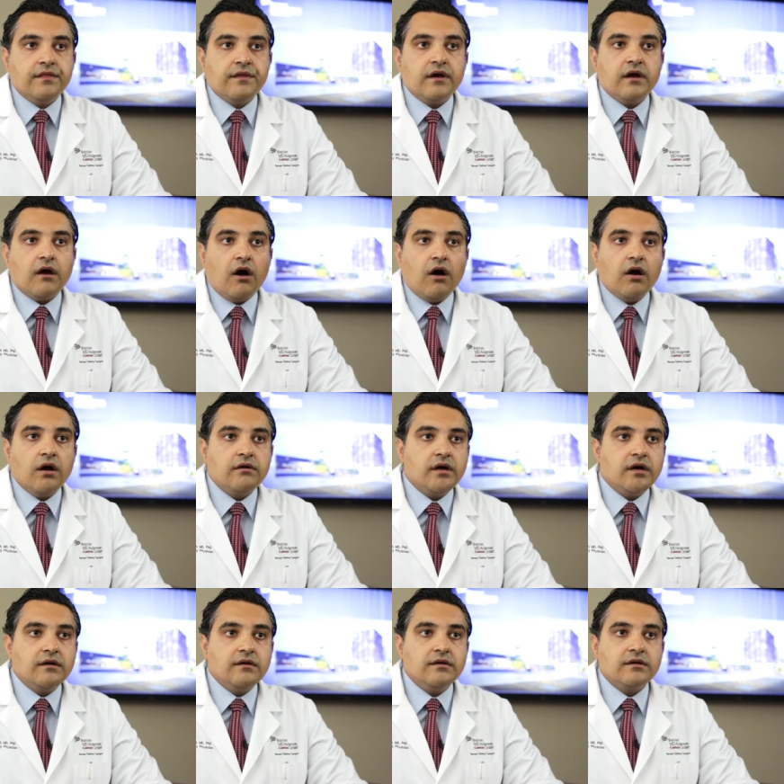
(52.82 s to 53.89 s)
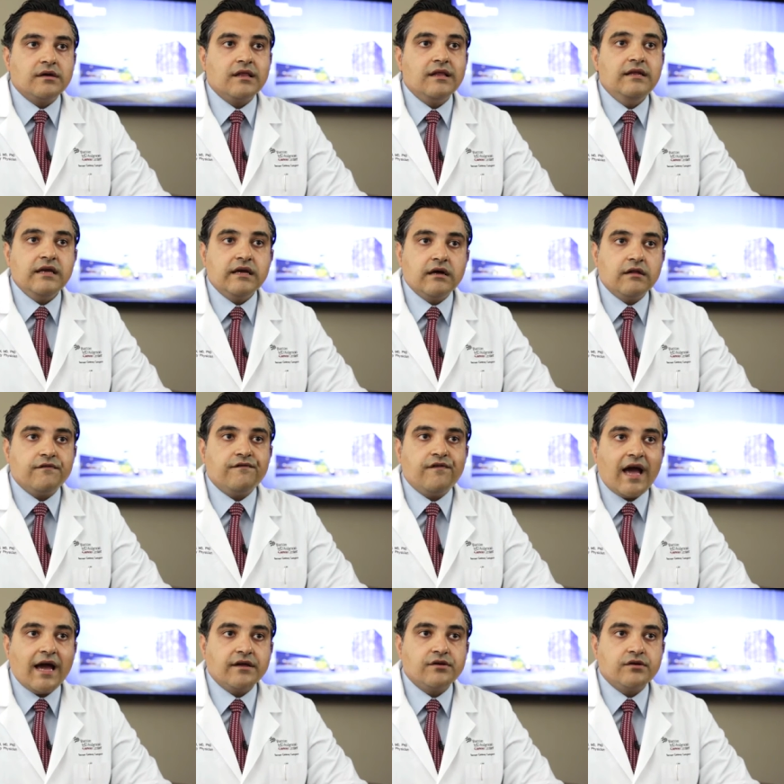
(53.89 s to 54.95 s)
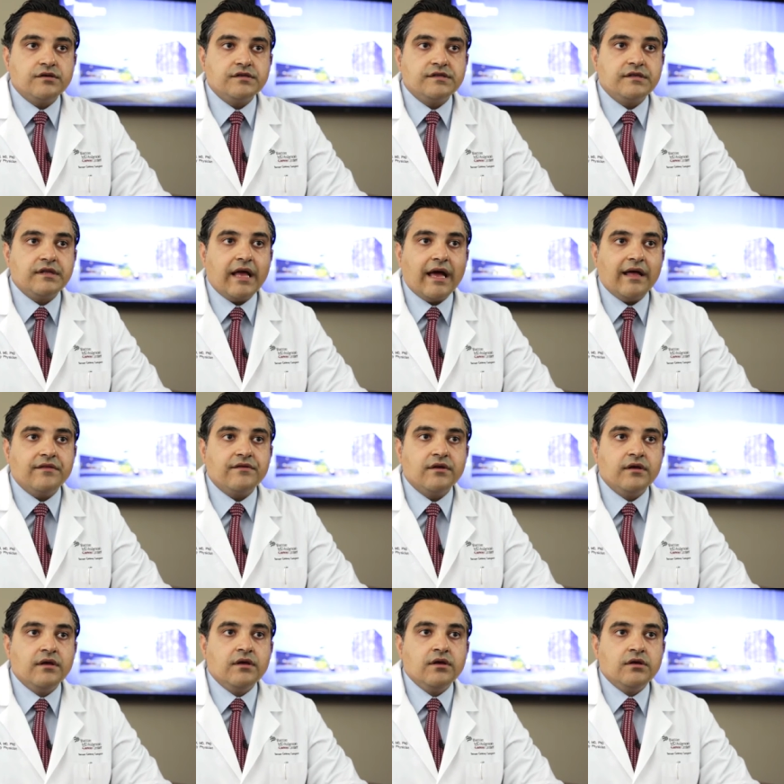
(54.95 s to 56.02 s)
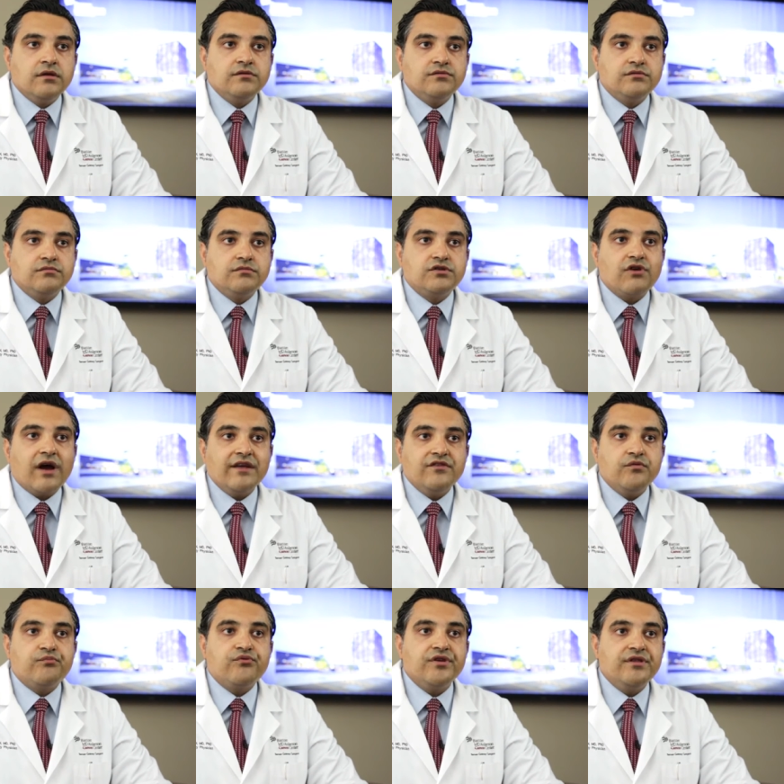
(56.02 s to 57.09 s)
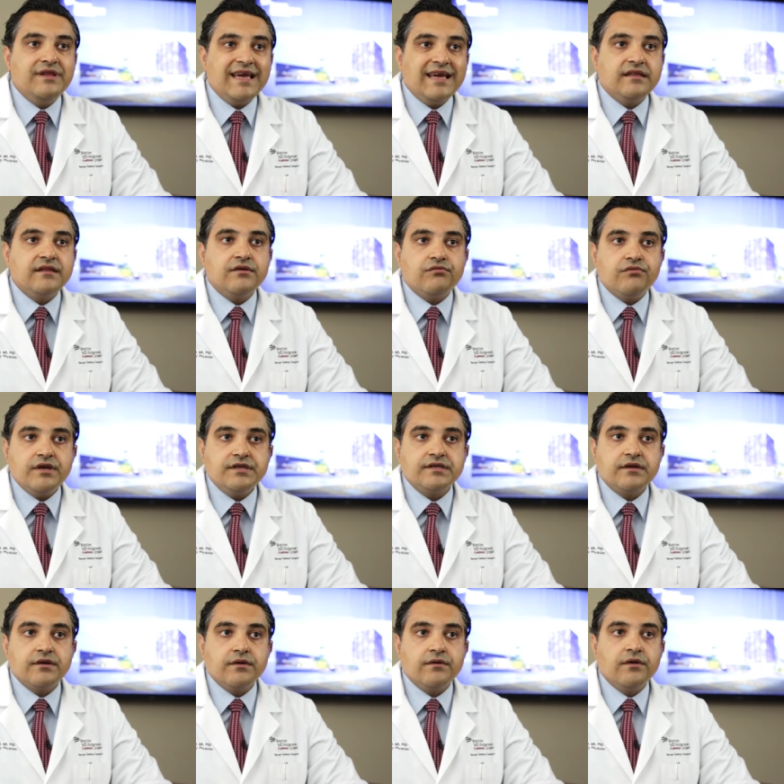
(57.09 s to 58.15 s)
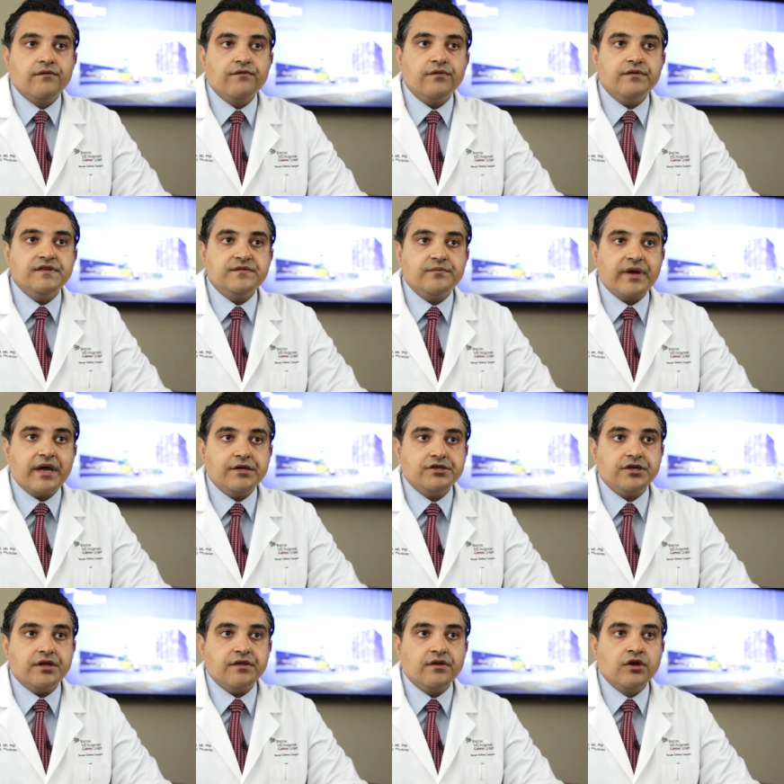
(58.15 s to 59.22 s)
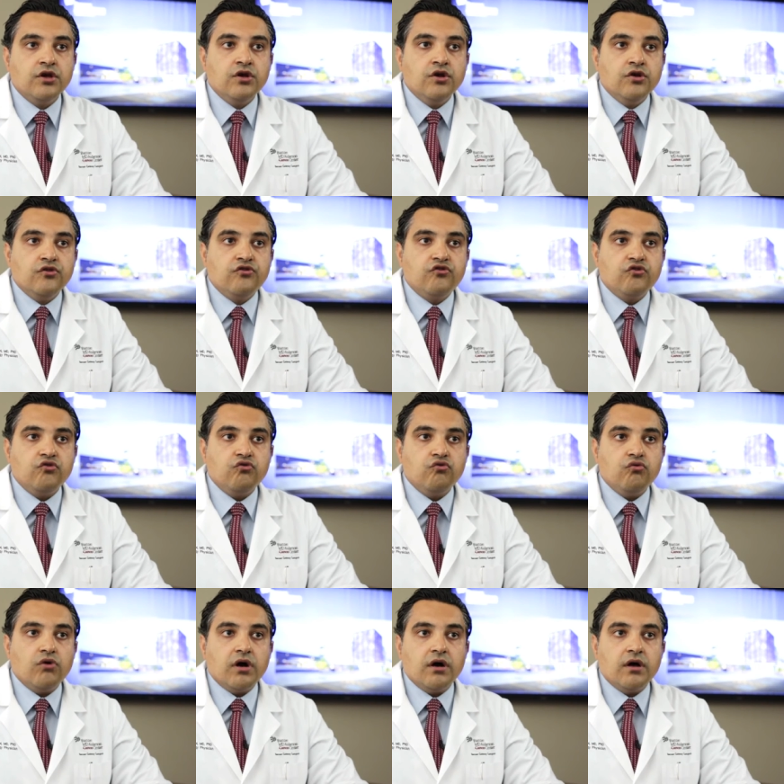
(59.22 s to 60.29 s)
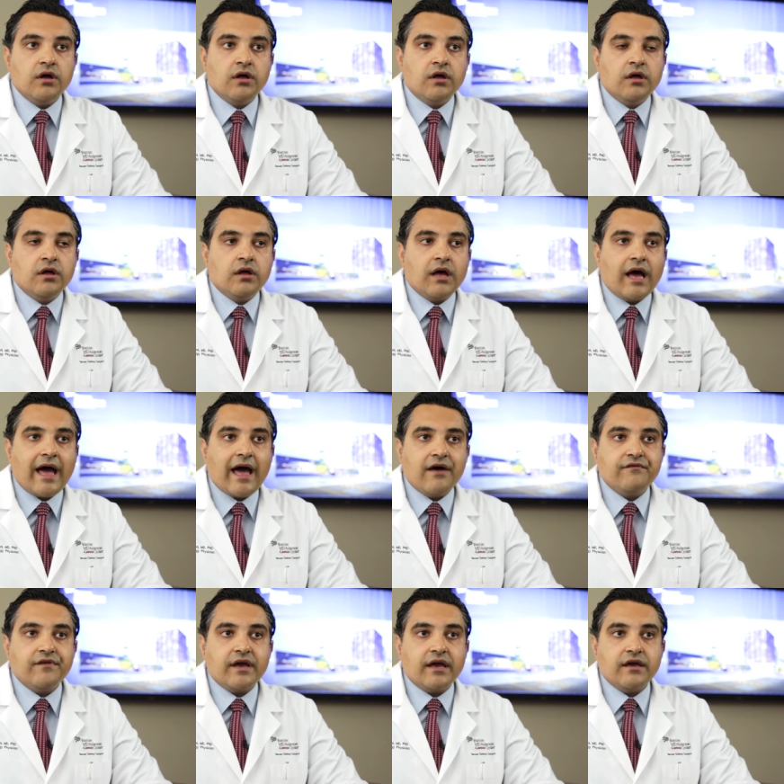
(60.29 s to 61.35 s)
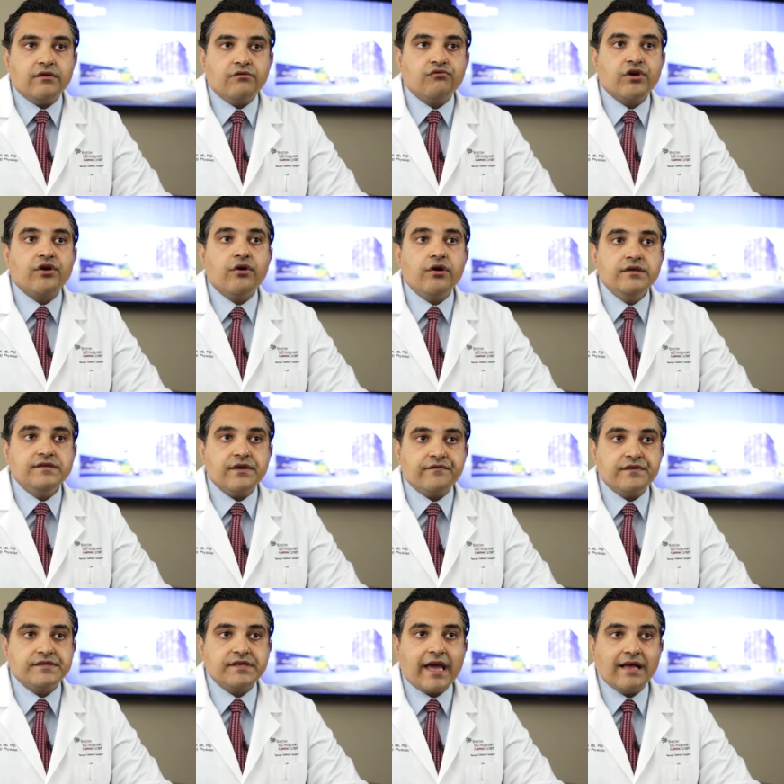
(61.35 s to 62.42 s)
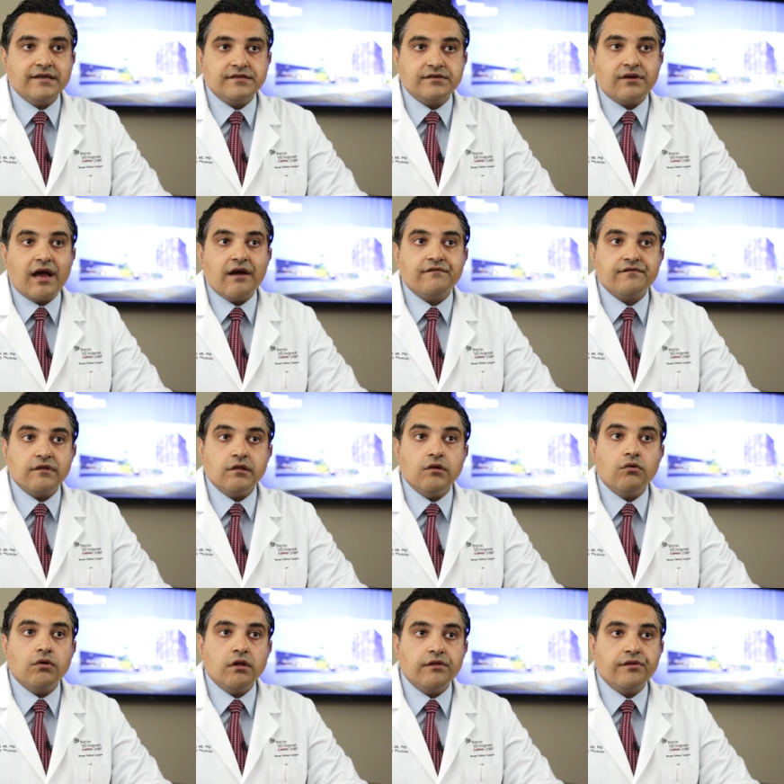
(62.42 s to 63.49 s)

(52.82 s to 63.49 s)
There are clinical factors that try to predict the risk for this patient to uh, have a recurrence of his cancer after local